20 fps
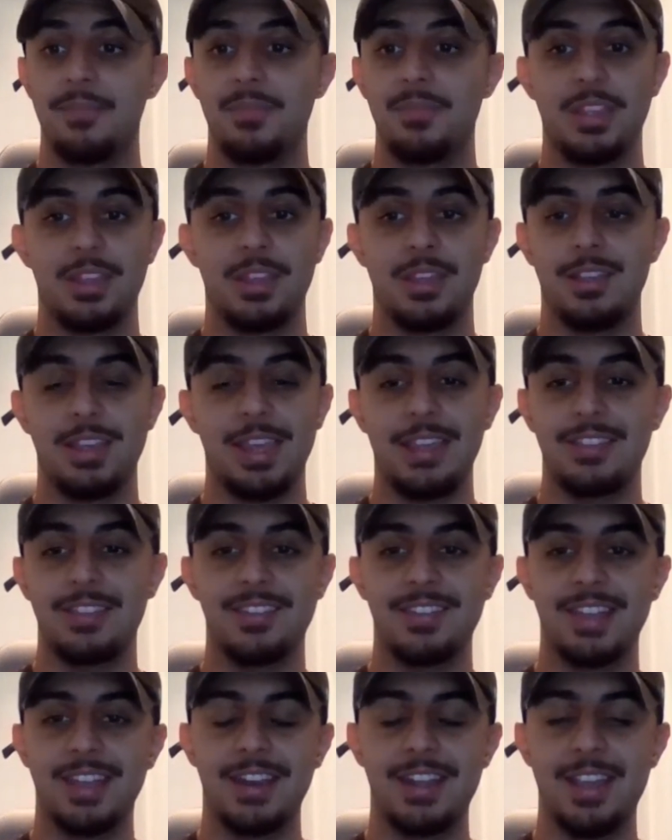
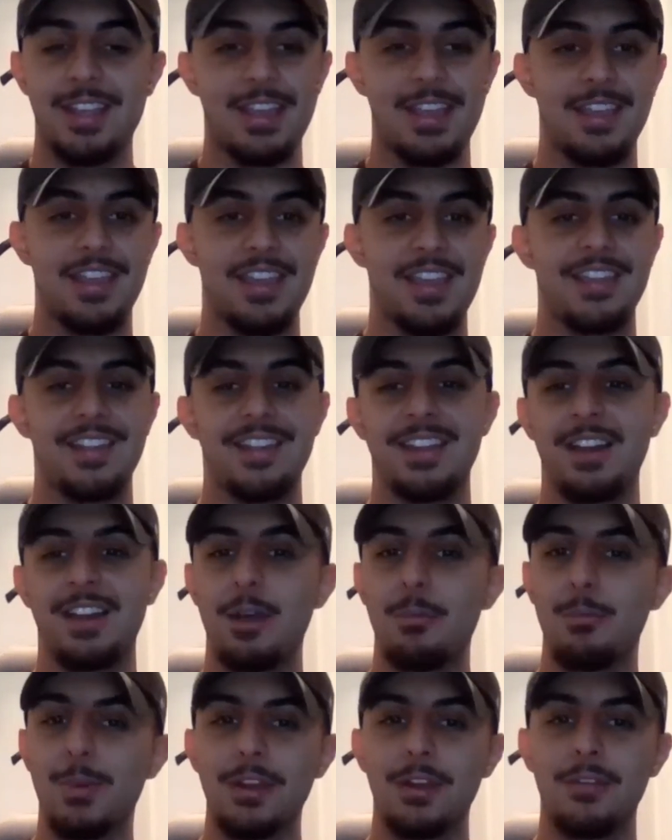It's and I
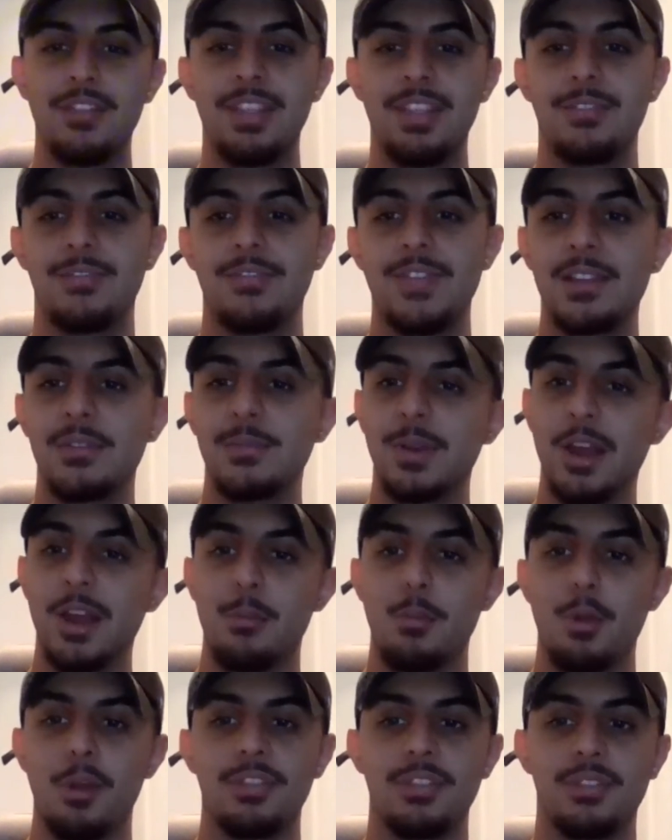went over these facts when I
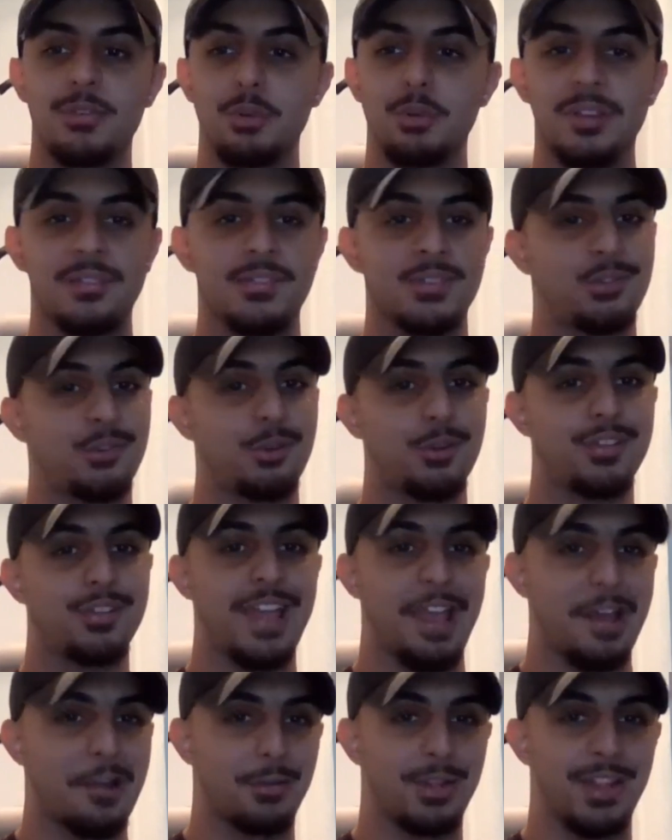wrote the story for Zero
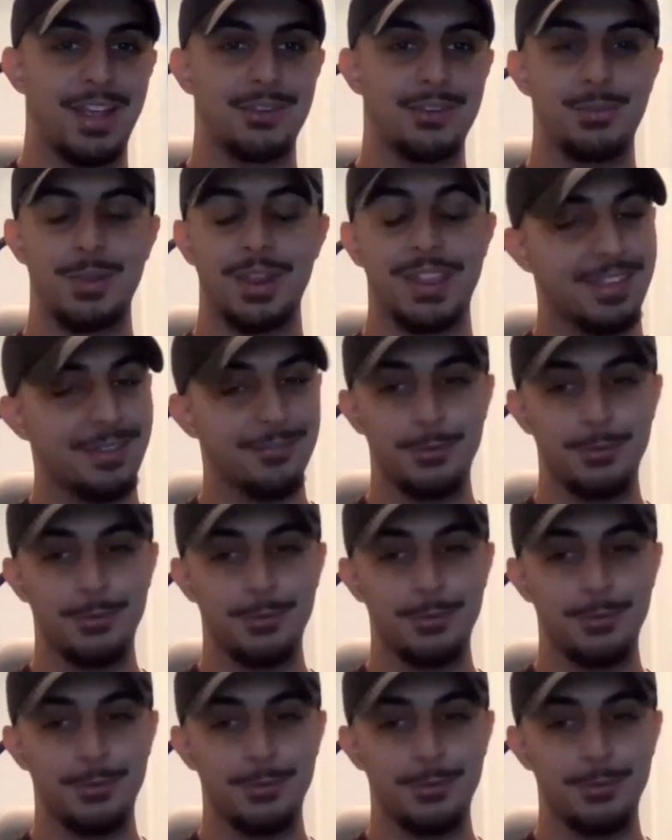Tackle last week.